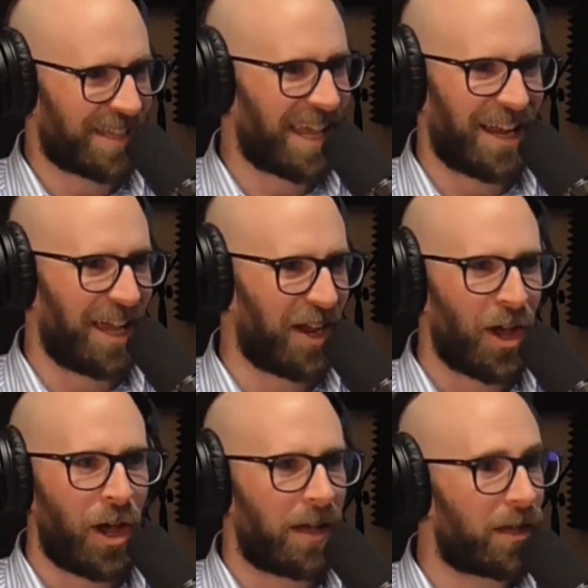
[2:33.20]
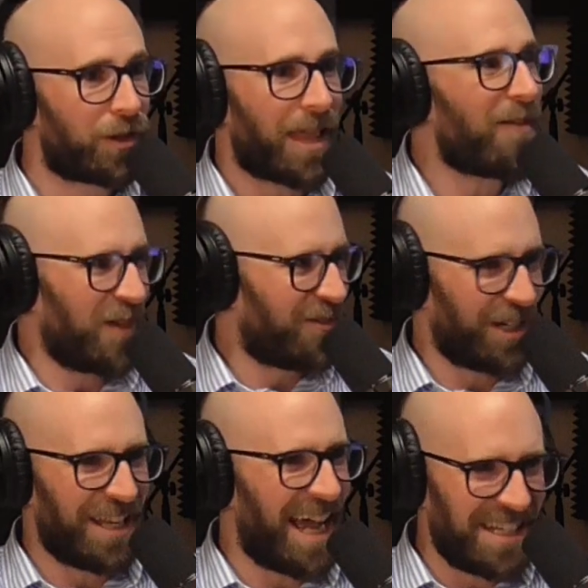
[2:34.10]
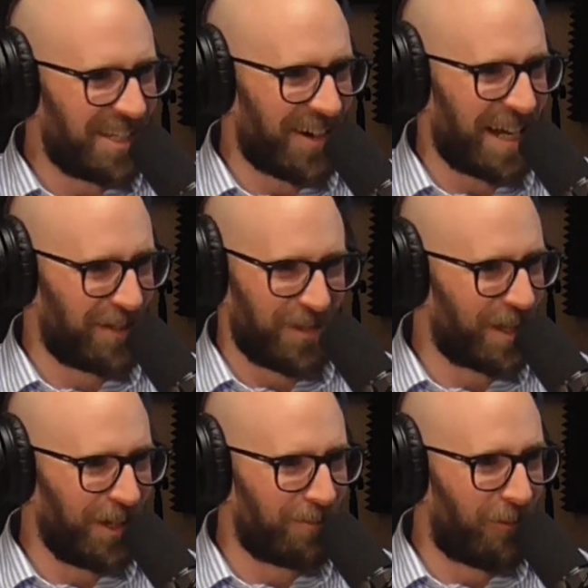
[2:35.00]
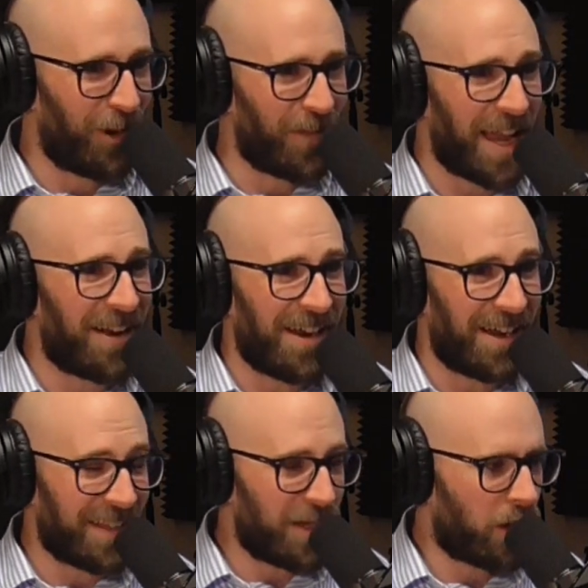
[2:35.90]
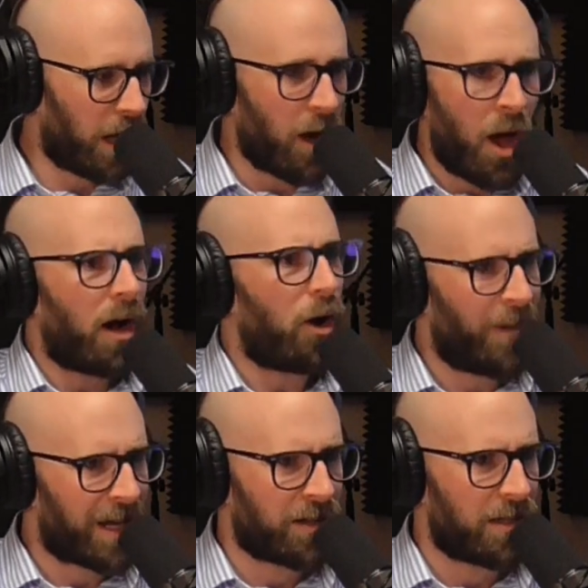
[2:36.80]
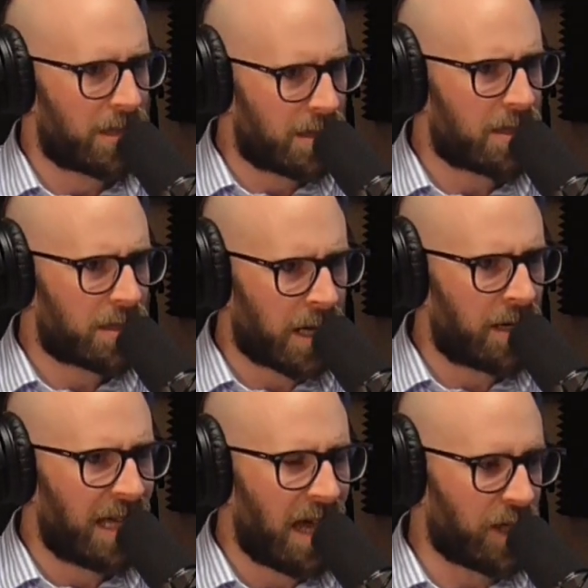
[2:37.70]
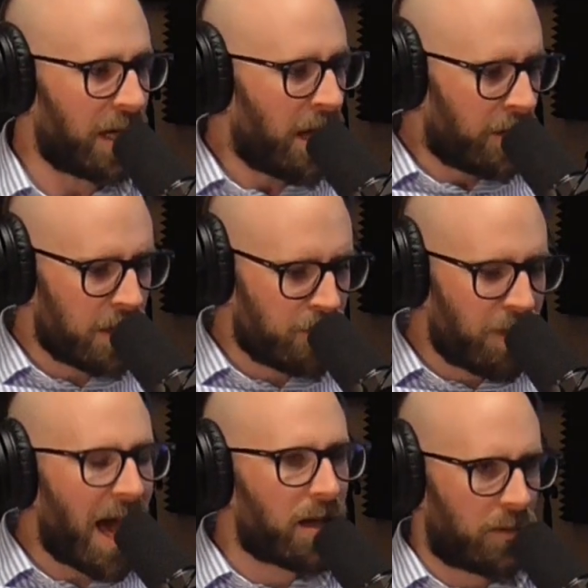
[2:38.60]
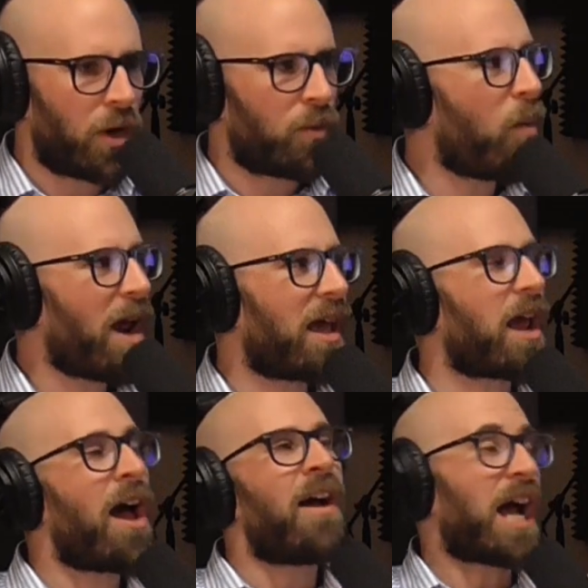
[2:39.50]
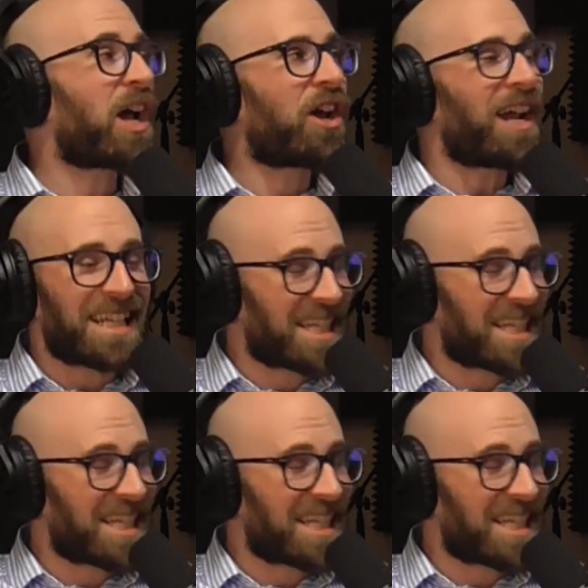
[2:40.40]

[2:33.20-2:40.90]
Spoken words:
Because they're like, they've never had interaction with gold before. They don't know. You're like, oh my God, this is insanely heavy. This bag of gold will weigh like a